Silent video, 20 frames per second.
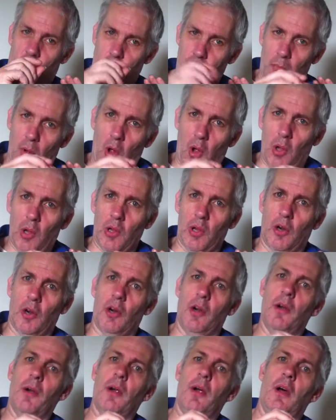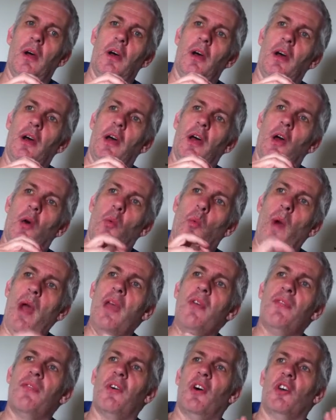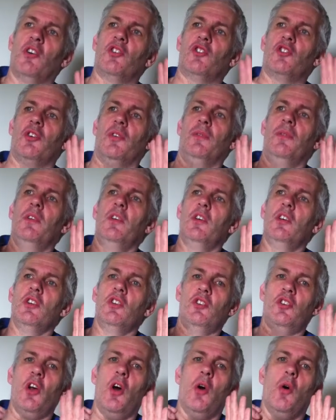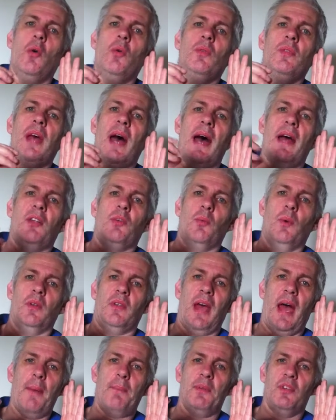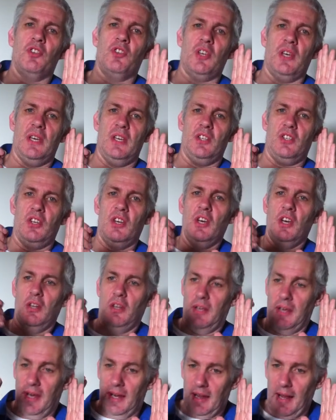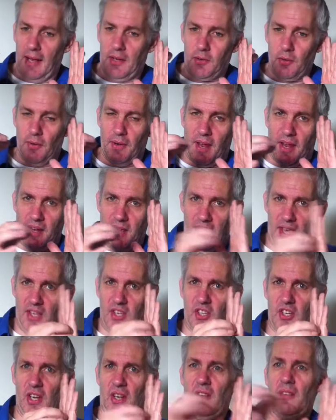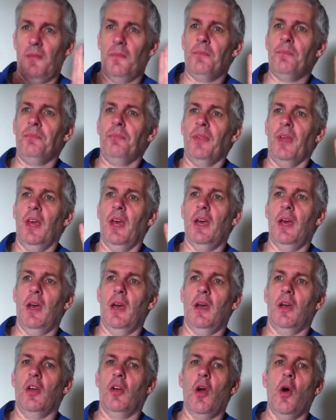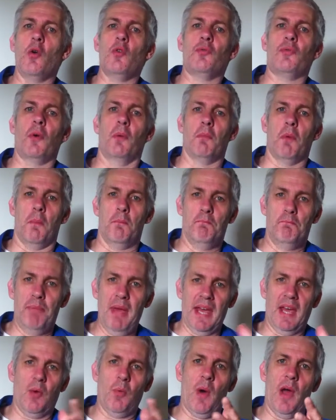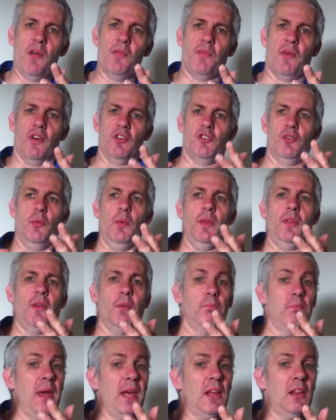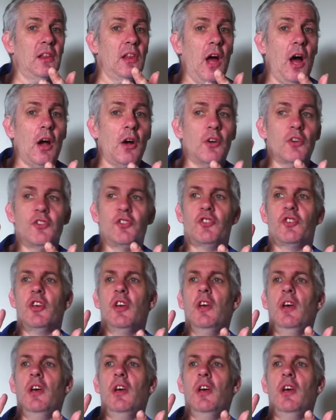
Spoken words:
smaller wave function, so that what happens is the electron that hits it, it goes from a big wave function with a big large